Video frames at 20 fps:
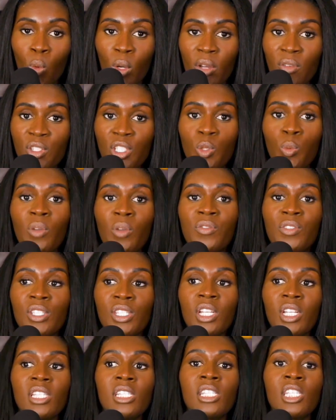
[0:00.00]
What if she would have
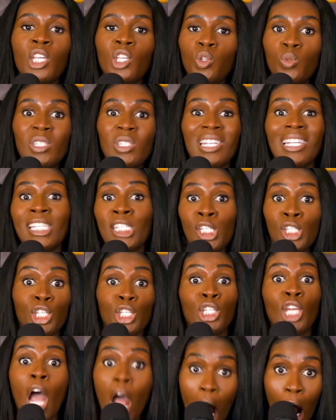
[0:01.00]
just continued to listen
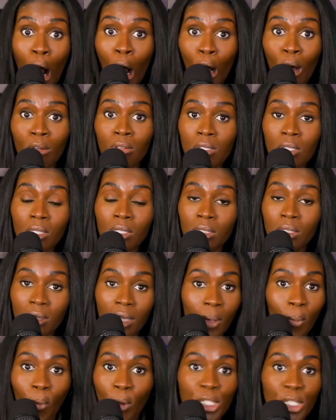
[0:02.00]
to y'all?
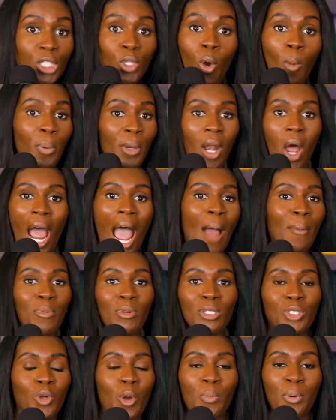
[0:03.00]
Like, when she gonna put out her
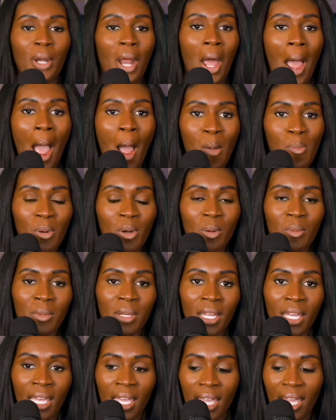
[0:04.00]
album, when she gonna put out her
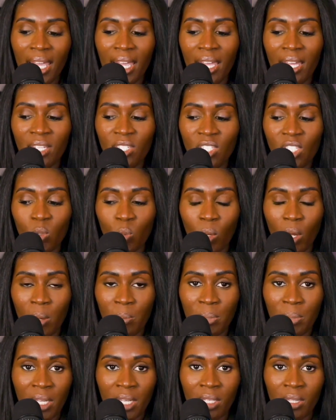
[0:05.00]
album, and she
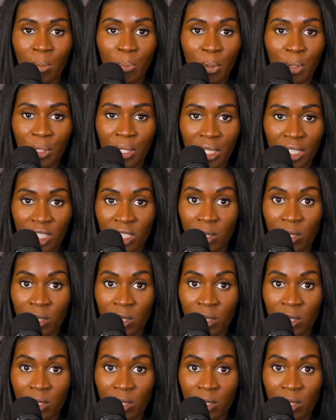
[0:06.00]
wouldn't be the billionaire.